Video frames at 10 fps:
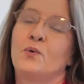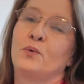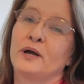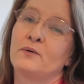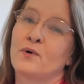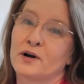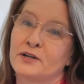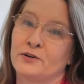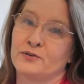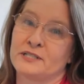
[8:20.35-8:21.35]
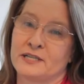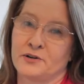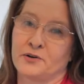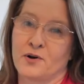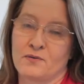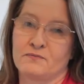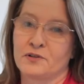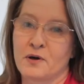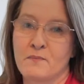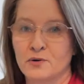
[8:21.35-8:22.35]
We want you to sell your home
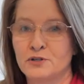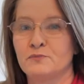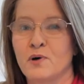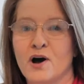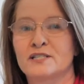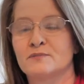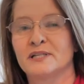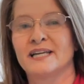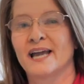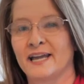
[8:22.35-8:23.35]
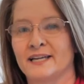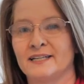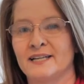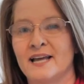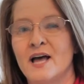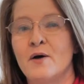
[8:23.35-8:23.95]
for the most you possibly can,